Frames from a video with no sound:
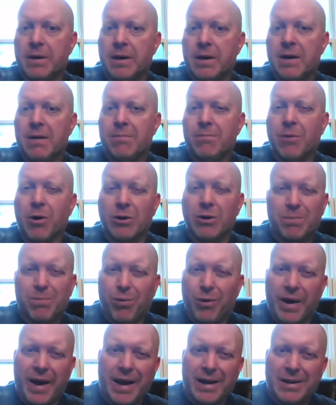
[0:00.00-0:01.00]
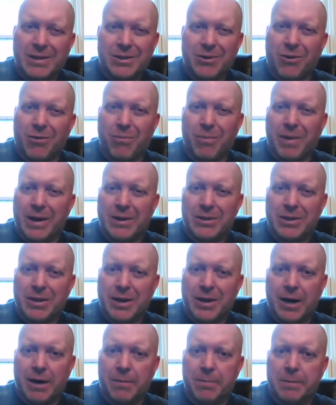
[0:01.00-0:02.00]
because they can really mess you up.
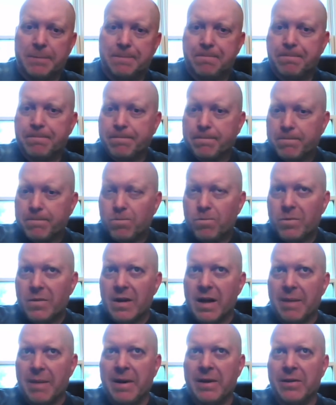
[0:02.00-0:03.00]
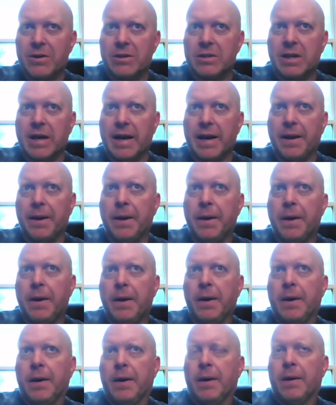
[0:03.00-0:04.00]
Most plants don't mess you up.
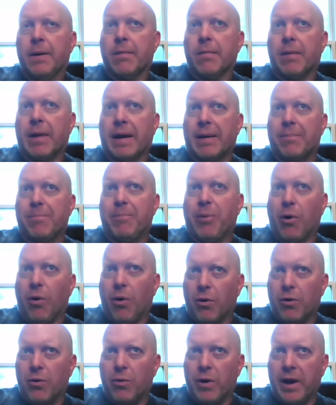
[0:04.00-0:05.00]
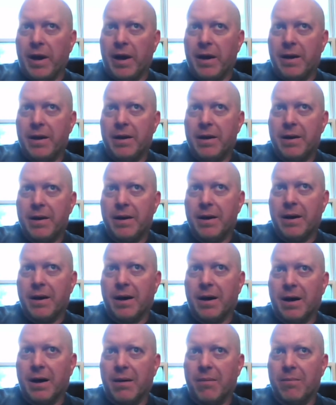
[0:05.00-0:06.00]
I mean, there's like
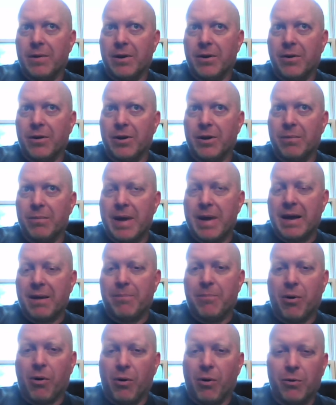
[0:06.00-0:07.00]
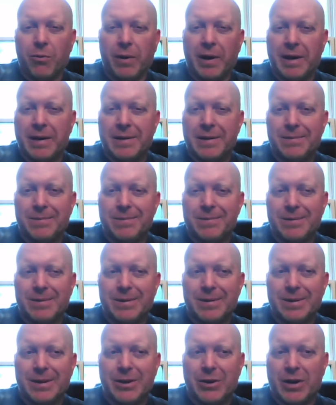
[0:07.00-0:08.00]
like pokeweed. Um, you know,
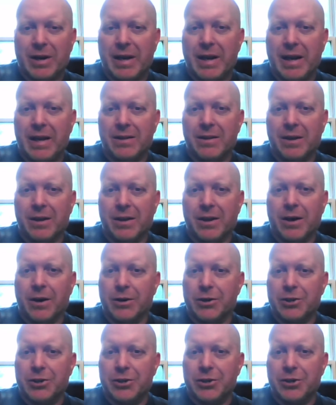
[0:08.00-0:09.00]
you can make a pokeweed.